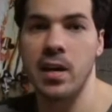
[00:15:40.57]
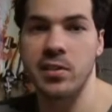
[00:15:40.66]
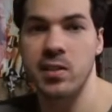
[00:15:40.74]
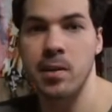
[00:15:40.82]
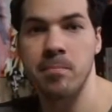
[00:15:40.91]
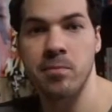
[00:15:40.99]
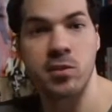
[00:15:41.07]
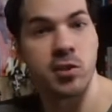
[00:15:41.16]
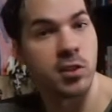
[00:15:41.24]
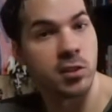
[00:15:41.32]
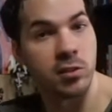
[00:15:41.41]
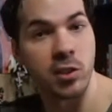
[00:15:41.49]
something
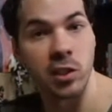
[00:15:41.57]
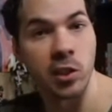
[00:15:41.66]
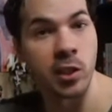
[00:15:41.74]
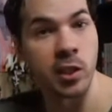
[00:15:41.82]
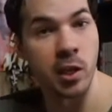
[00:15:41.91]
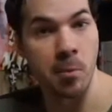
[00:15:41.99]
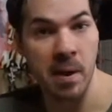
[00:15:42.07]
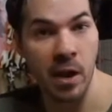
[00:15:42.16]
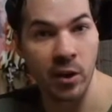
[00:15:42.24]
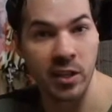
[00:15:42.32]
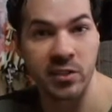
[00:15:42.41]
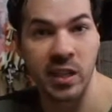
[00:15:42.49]
to learn
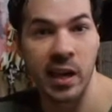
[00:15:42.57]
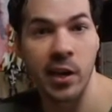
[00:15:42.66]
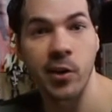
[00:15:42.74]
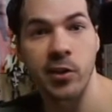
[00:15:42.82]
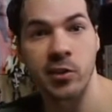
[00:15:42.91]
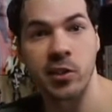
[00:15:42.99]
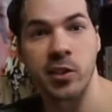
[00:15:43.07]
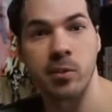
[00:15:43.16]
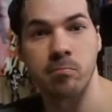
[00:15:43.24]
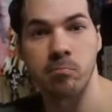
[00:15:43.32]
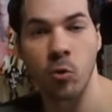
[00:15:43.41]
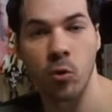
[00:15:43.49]
about his
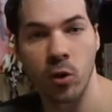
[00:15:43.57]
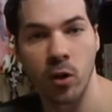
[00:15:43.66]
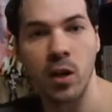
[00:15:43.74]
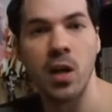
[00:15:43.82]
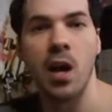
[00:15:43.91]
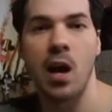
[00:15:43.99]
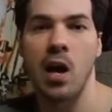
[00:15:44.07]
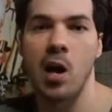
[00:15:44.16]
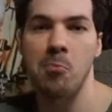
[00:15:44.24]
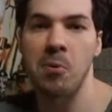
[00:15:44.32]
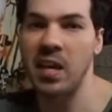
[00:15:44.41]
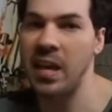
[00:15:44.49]
character more.
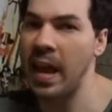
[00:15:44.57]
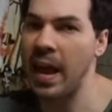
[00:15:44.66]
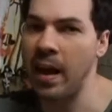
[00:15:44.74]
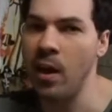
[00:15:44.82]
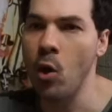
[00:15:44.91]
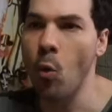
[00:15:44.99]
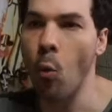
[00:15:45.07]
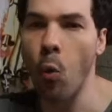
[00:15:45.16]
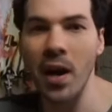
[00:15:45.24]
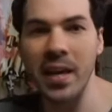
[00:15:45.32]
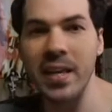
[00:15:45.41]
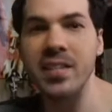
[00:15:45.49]
But yeah,
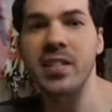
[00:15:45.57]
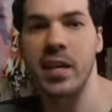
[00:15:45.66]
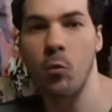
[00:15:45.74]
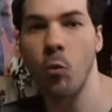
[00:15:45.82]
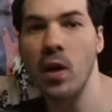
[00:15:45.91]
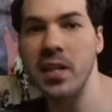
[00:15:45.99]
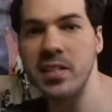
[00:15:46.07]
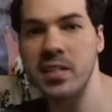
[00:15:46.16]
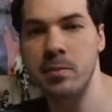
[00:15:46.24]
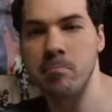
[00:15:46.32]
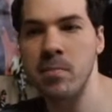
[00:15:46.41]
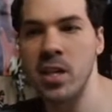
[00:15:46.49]
what is it? What is
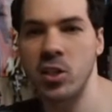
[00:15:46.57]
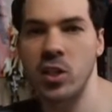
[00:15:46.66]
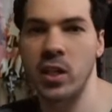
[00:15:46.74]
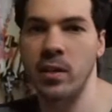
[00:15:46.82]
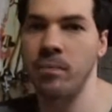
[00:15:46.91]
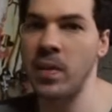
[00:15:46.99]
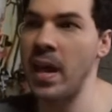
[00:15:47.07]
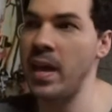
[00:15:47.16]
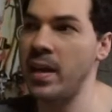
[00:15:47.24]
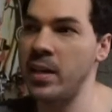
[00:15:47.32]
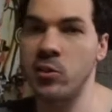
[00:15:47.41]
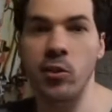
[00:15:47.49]
this mission?
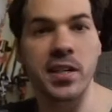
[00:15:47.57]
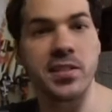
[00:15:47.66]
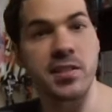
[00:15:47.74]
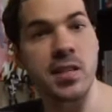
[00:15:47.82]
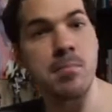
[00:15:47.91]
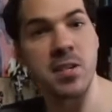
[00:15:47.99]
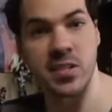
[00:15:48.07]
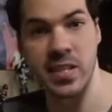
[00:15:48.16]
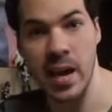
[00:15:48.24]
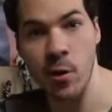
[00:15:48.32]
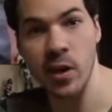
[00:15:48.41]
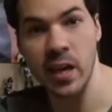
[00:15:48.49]
And it's great to see
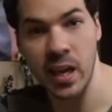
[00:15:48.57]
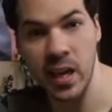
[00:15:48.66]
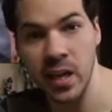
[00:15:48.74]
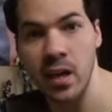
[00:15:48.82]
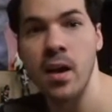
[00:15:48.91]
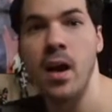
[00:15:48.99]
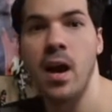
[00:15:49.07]
Misao again,